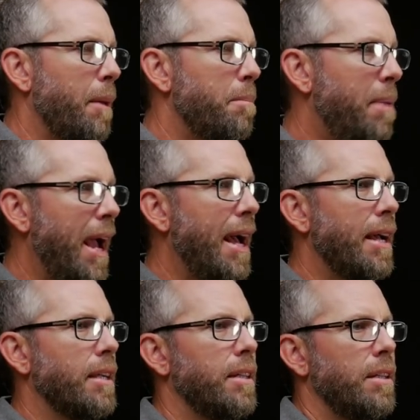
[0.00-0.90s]

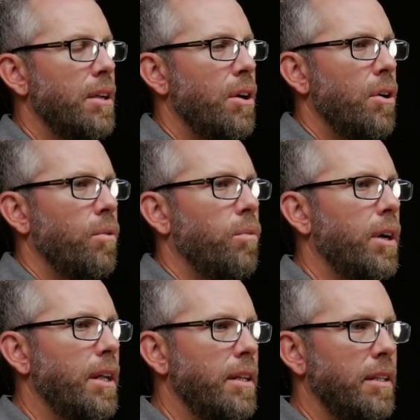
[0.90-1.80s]
back
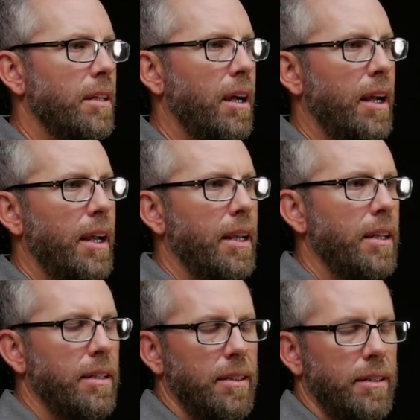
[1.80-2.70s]
what
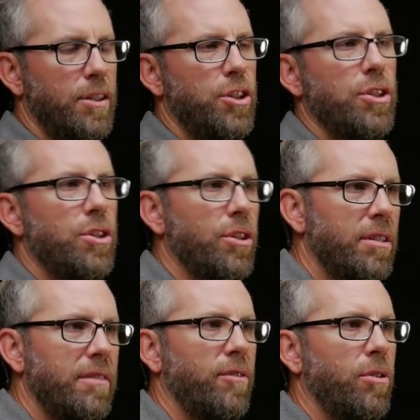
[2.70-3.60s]
I
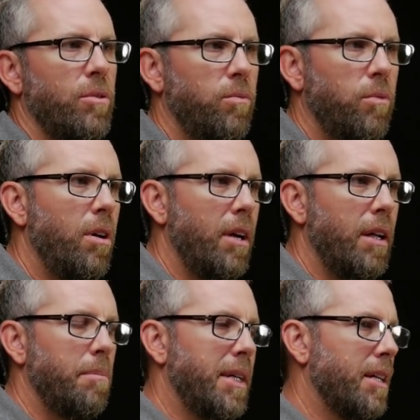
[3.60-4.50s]
deserve or
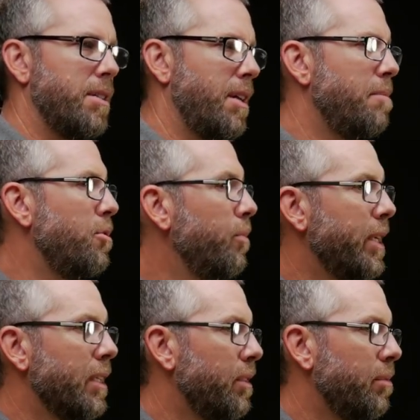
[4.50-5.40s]
want because I'm
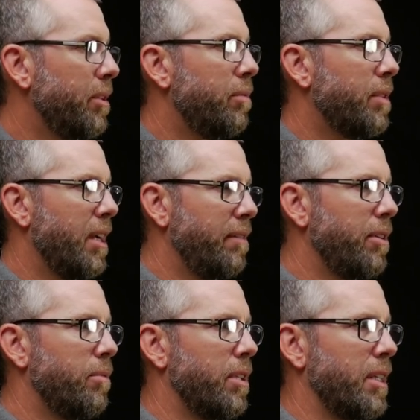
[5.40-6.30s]
doing a little bit of
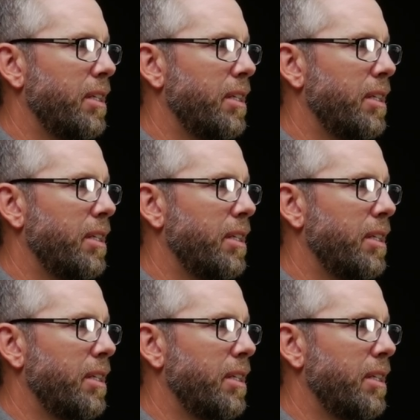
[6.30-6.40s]
recovery work.